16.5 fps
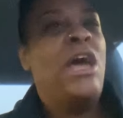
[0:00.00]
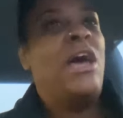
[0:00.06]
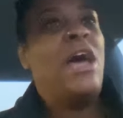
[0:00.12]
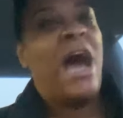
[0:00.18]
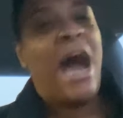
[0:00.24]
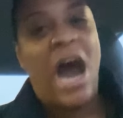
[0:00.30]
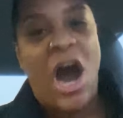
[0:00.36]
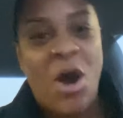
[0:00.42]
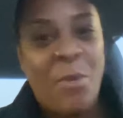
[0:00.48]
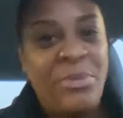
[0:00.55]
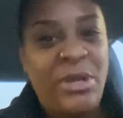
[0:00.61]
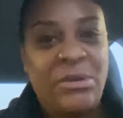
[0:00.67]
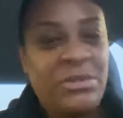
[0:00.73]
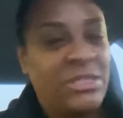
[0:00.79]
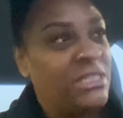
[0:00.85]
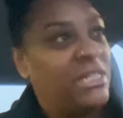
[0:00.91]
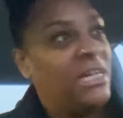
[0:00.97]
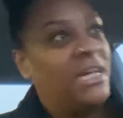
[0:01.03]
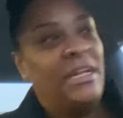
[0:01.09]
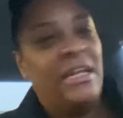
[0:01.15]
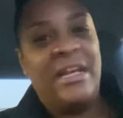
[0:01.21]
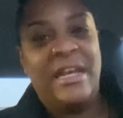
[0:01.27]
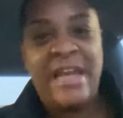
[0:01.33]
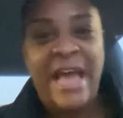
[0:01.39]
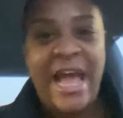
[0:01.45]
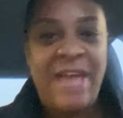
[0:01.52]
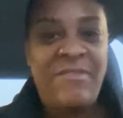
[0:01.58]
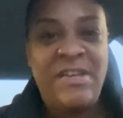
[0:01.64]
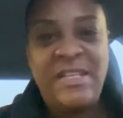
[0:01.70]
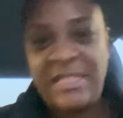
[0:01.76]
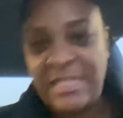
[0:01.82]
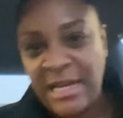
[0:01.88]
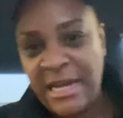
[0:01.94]
I hope your son in the
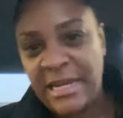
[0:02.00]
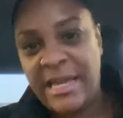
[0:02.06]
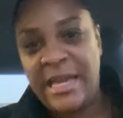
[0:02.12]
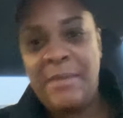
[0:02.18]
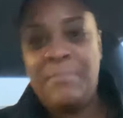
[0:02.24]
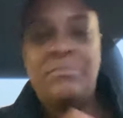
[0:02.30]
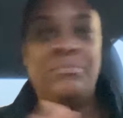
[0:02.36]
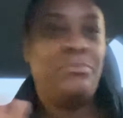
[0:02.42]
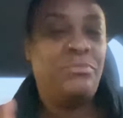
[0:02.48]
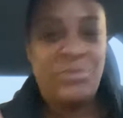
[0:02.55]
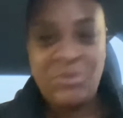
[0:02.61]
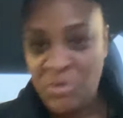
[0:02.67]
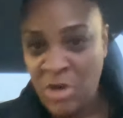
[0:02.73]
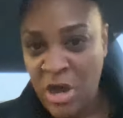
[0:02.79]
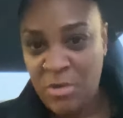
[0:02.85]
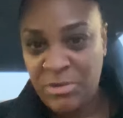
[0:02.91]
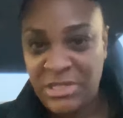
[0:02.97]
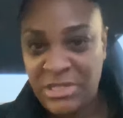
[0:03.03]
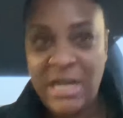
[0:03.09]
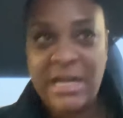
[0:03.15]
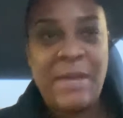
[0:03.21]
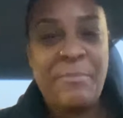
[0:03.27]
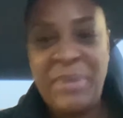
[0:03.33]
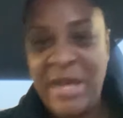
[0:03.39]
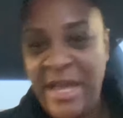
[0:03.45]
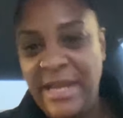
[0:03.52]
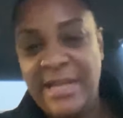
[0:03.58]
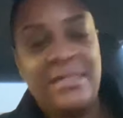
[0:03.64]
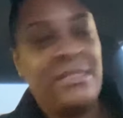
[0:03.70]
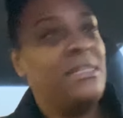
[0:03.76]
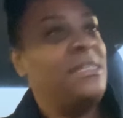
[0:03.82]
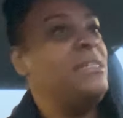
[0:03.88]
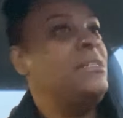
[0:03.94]
Navy sucking
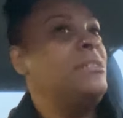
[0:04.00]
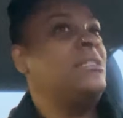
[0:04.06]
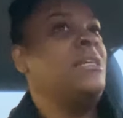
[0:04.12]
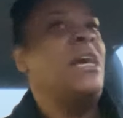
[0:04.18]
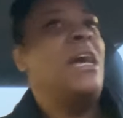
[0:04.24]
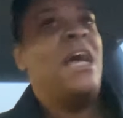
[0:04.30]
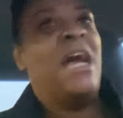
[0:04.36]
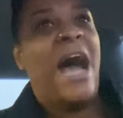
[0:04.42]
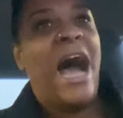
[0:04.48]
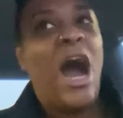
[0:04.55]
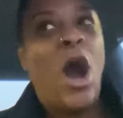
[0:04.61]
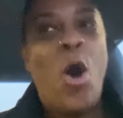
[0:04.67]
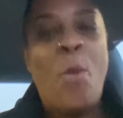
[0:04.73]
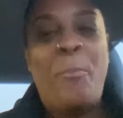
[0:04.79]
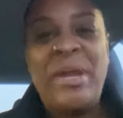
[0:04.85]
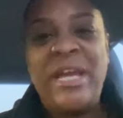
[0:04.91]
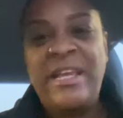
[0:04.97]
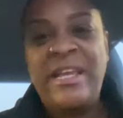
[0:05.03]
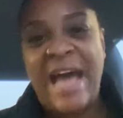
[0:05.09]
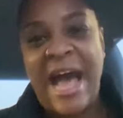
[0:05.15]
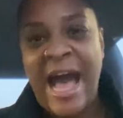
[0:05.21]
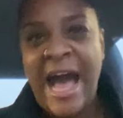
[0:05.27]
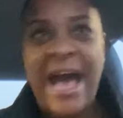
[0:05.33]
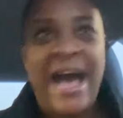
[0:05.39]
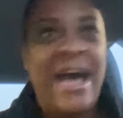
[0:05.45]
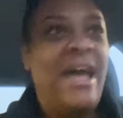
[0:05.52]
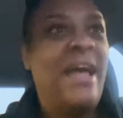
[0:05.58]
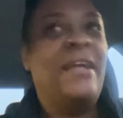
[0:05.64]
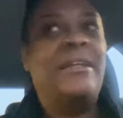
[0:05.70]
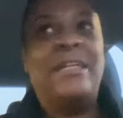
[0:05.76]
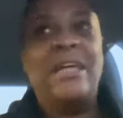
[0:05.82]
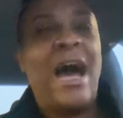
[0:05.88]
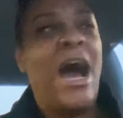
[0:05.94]
penises. I hope he
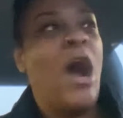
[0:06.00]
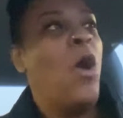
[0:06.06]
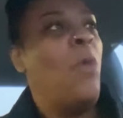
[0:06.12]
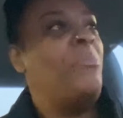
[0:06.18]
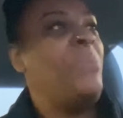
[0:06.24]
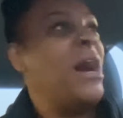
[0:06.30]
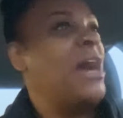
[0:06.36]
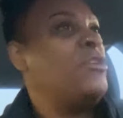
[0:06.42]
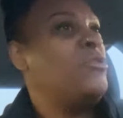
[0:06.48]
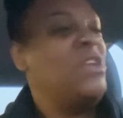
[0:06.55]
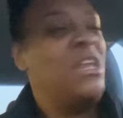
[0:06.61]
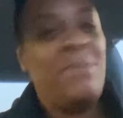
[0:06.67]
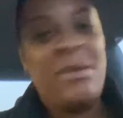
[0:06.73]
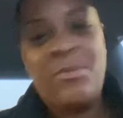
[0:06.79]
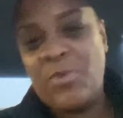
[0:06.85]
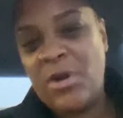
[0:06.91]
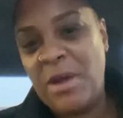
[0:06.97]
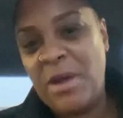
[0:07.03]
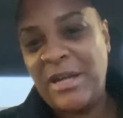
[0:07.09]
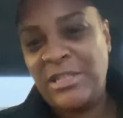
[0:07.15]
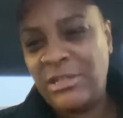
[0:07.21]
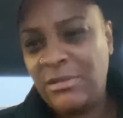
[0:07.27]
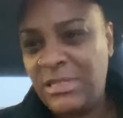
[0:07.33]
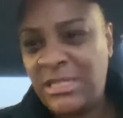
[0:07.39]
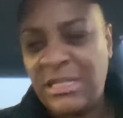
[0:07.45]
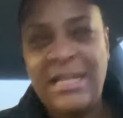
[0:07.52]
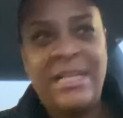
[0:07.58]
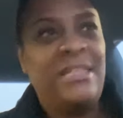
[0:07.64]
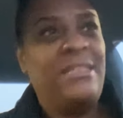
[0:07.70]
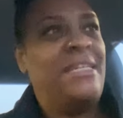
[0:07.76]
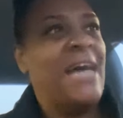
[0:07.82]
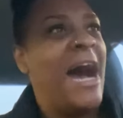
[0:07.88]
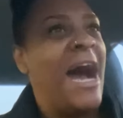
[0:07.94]
died. And I hope you need to be worried about your
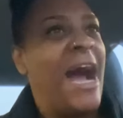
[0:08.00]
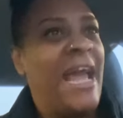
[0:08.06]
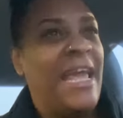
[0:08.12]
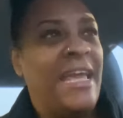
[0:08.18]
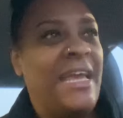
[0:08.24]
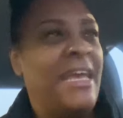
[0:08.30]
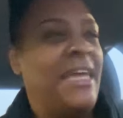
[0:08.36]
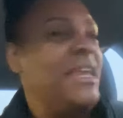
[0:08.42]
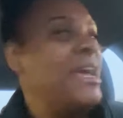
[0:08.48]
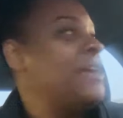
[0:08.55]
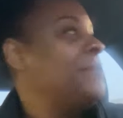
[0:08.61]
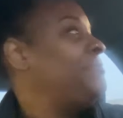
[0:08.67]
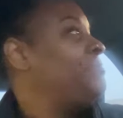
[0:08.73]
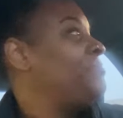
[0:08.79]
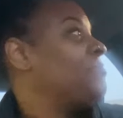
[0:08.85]
son dying. And